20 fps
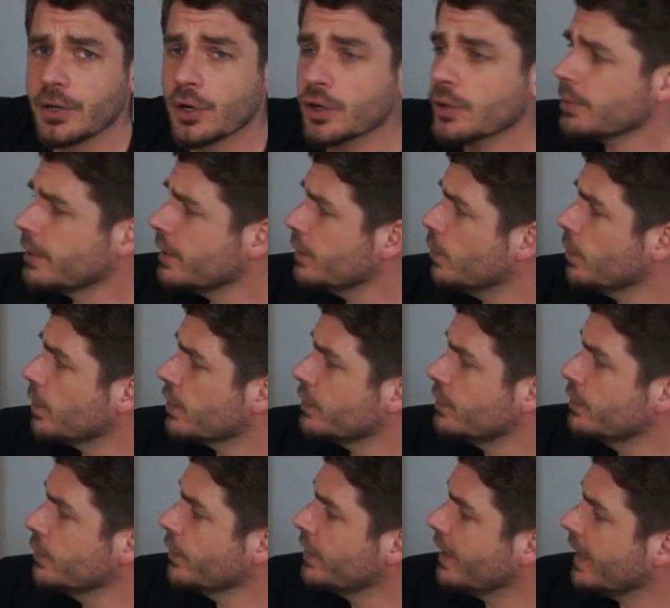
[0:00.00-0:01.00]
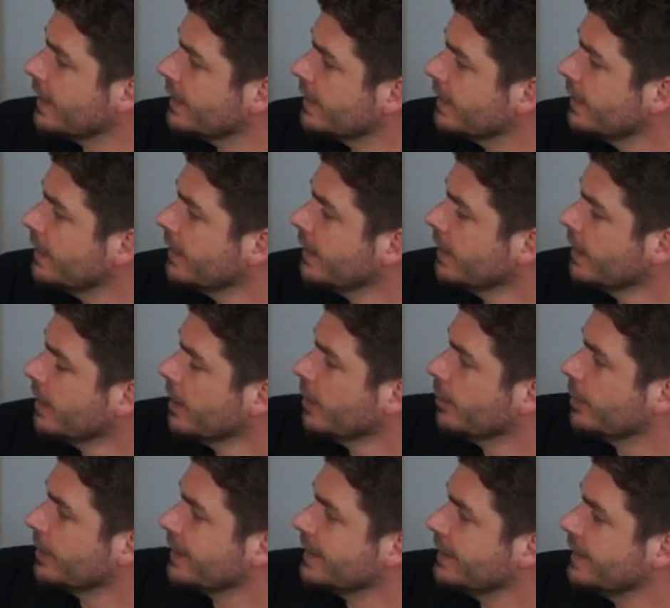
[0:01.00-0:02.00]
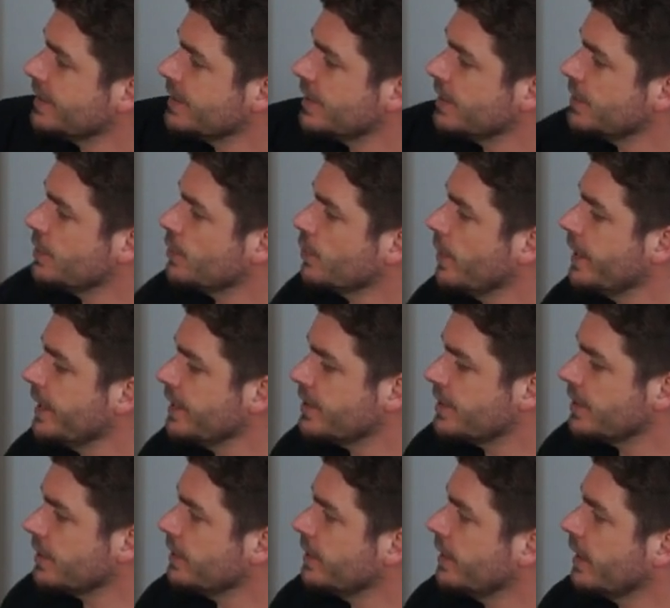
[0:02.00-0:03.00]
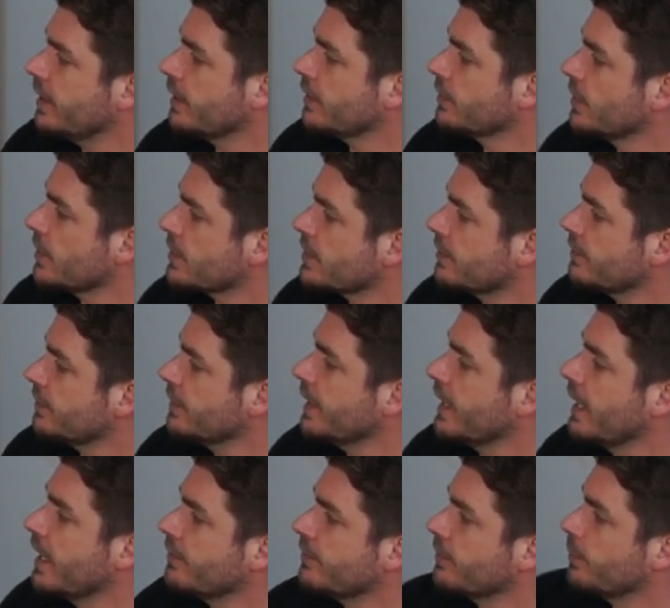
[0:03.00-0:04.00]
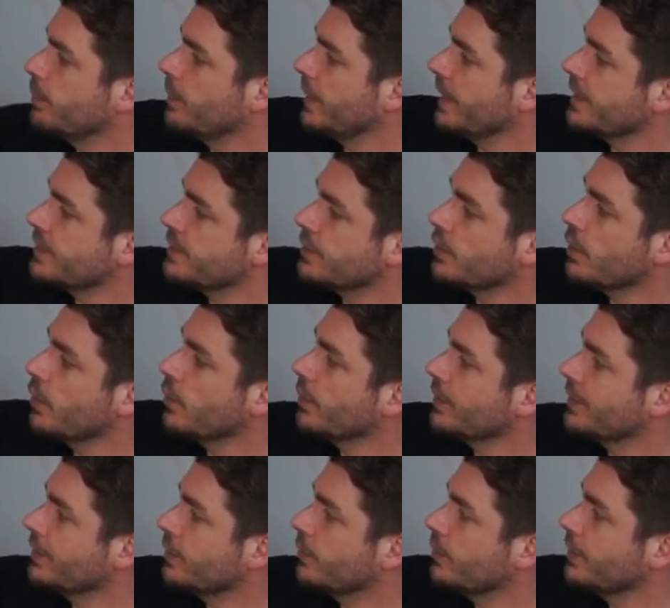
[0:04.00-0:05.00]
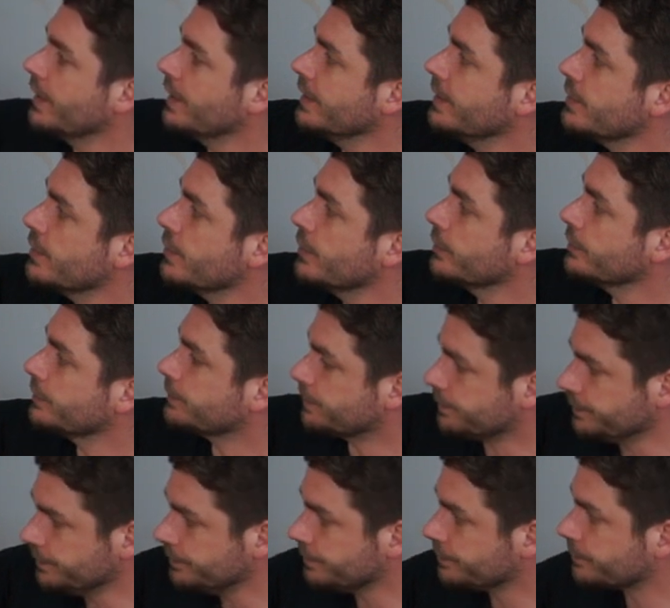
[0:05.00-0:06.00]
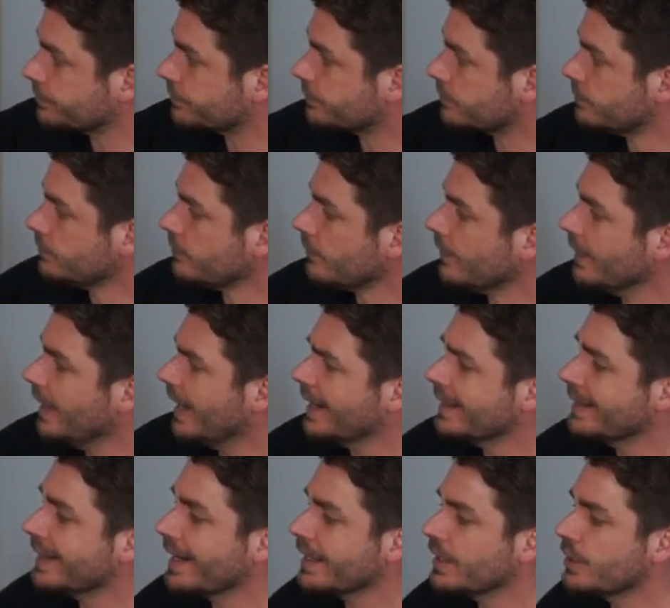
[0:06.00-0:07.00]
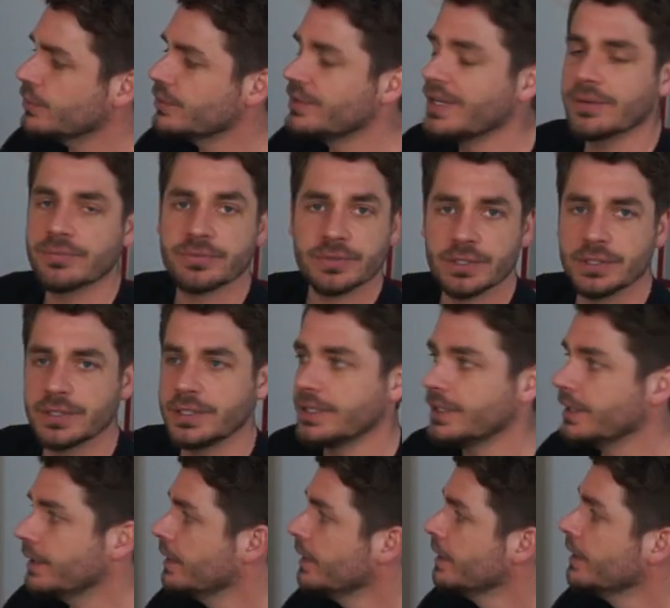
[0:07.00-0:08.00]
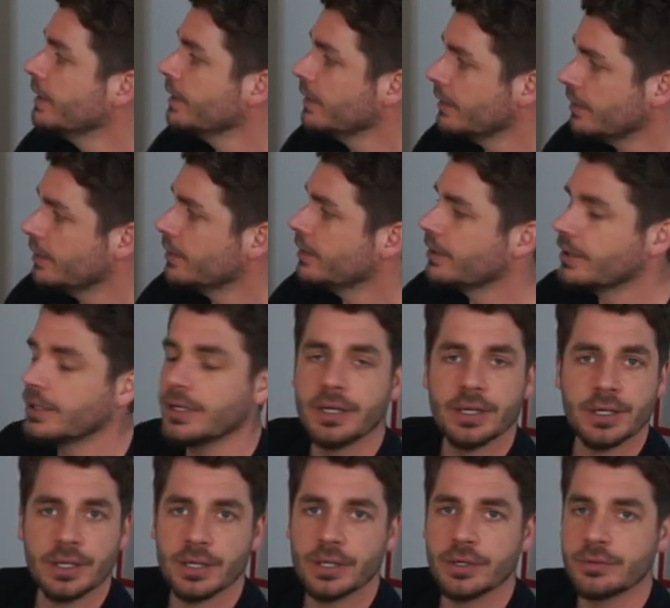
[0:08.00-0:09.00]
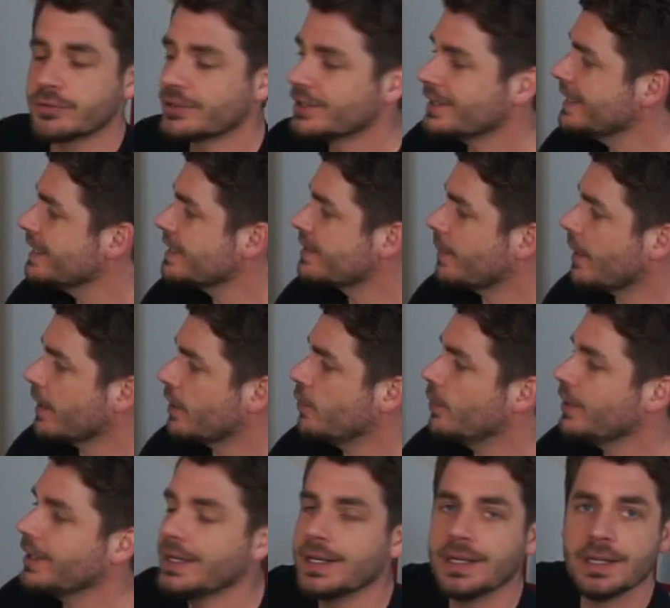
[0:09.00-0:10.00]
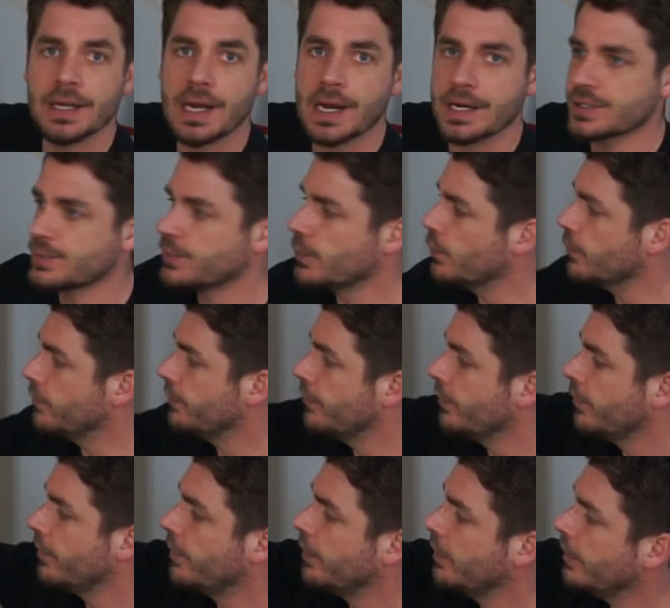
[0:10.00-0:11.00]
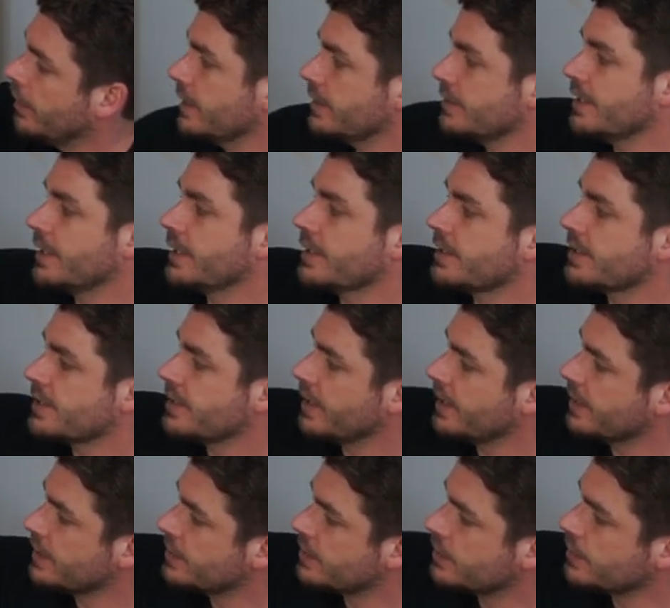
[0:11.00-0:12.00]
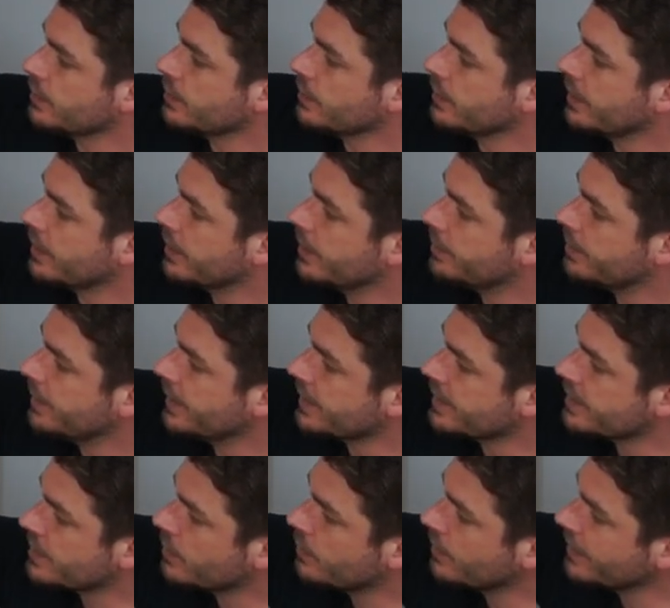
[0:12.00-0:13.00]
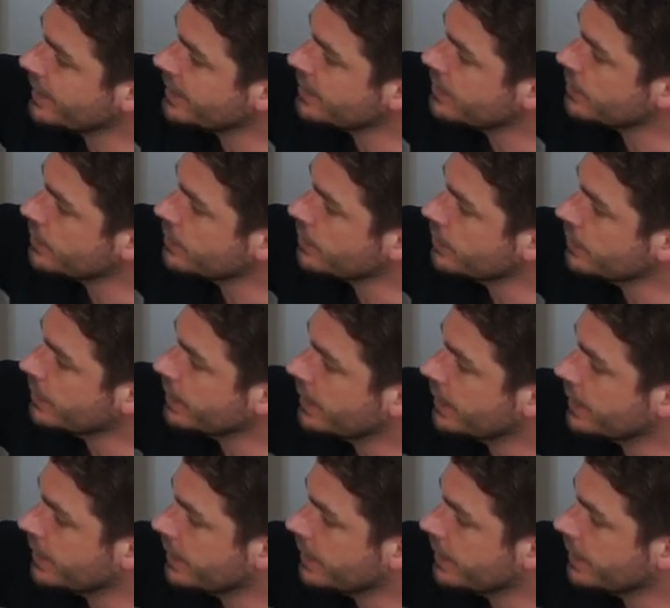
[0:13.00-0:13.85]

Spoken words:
normally wouldn't do that, but in this situation, Derek doesn't really have a place to go with the queen to, and I could definitely release my queen in the next move. Derek decides to play his queen to